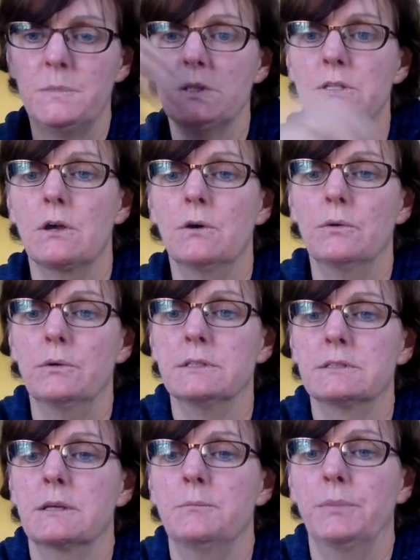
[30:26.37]
So
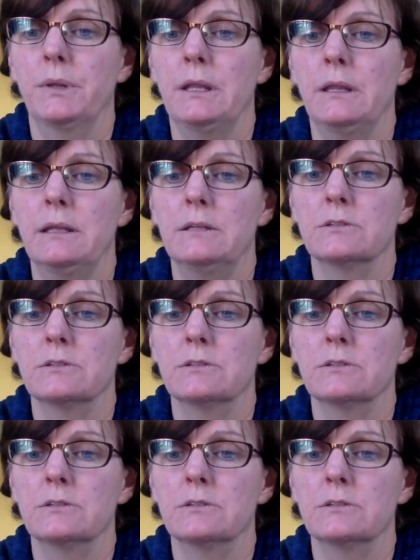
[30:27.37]
it's completely